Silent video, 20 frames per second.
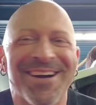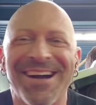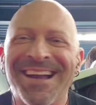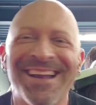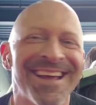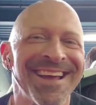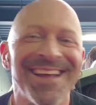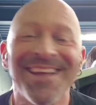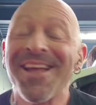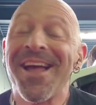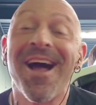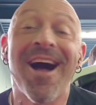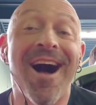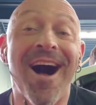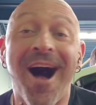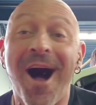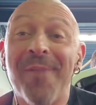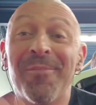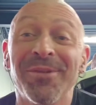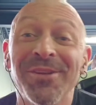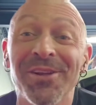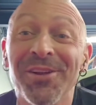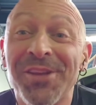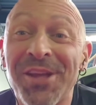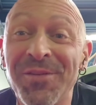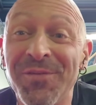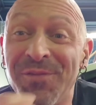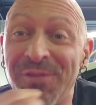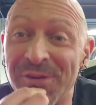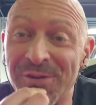All right. I'm a little
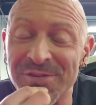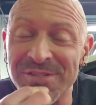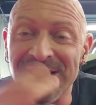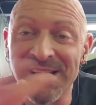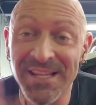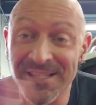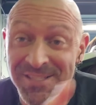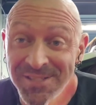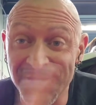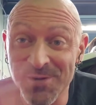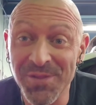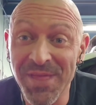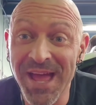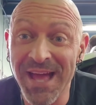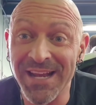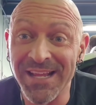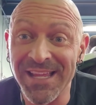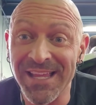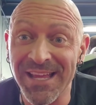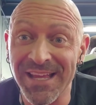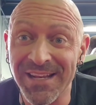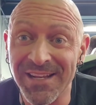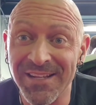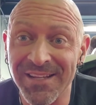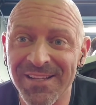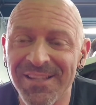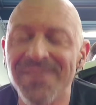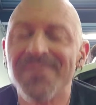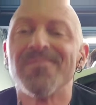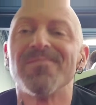confused. Let's do that again.
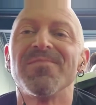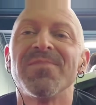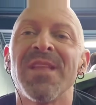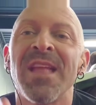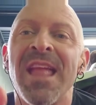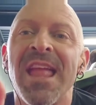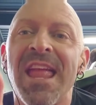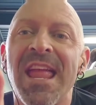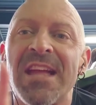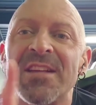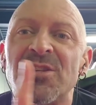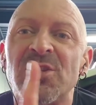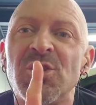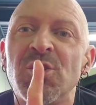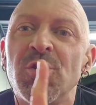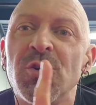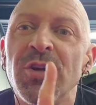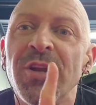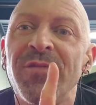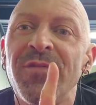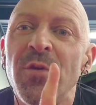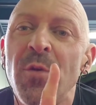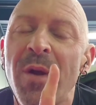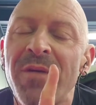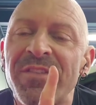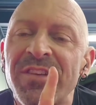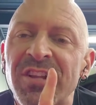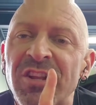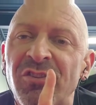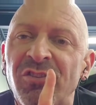It's good if you
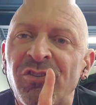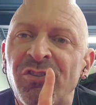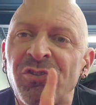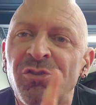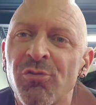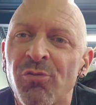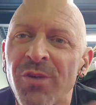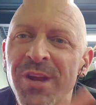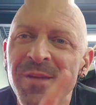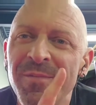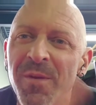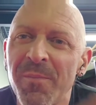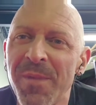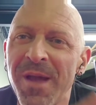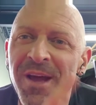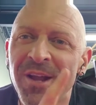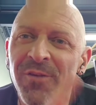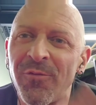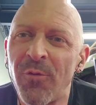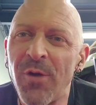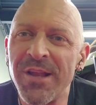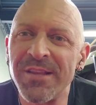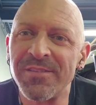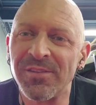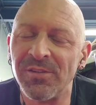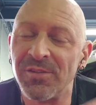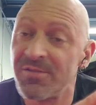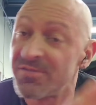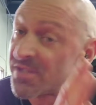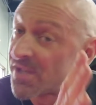have an extreme amount of weight
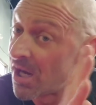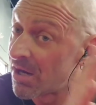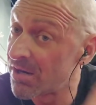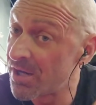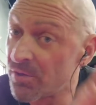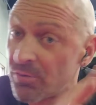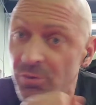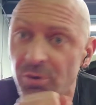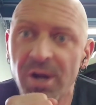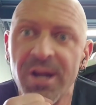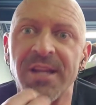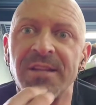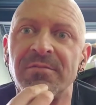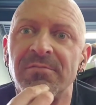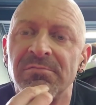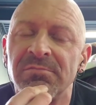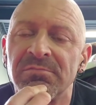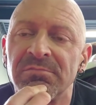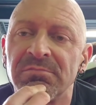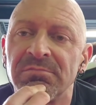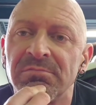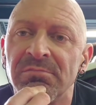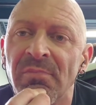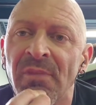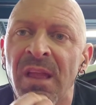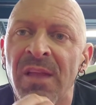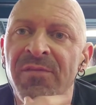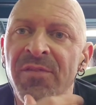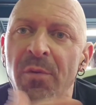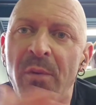to lose, cardio, great.
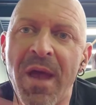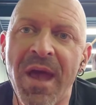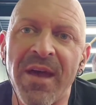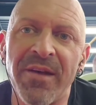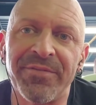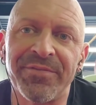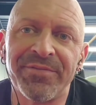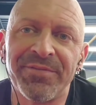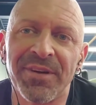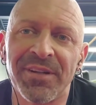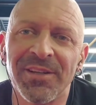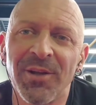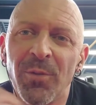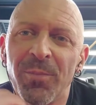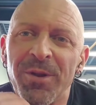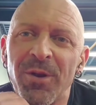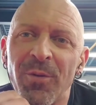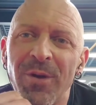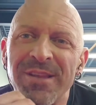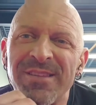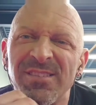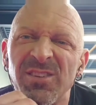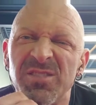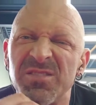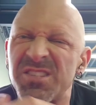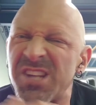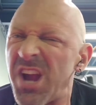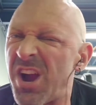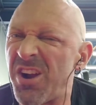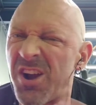If you have a little bit of weight to
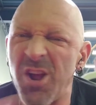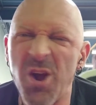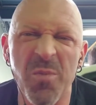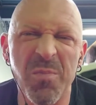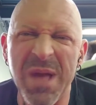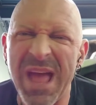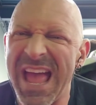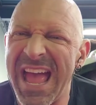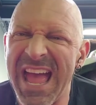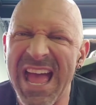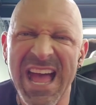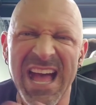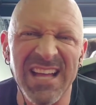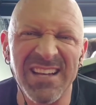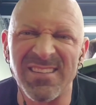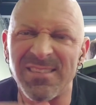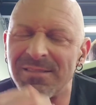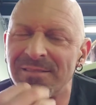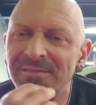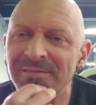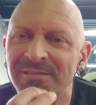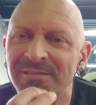lose, cardio, bad.